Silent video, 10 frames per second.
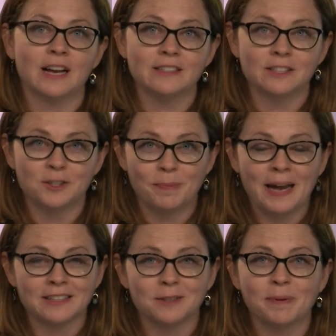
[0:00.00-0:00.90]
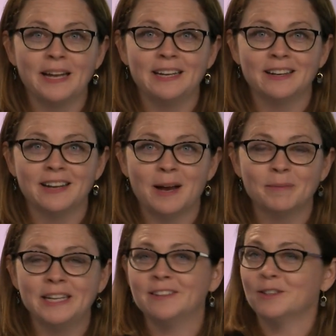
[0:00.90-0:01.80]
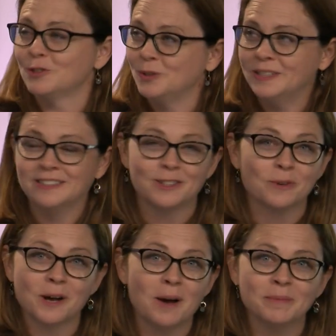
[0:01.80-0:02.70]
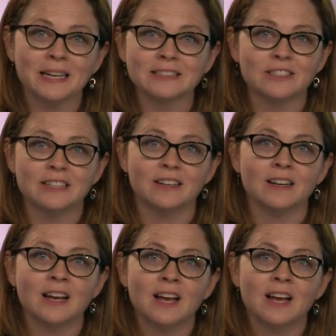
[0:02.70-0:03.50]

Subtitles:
I suspect, depending on how many of those students don't come next year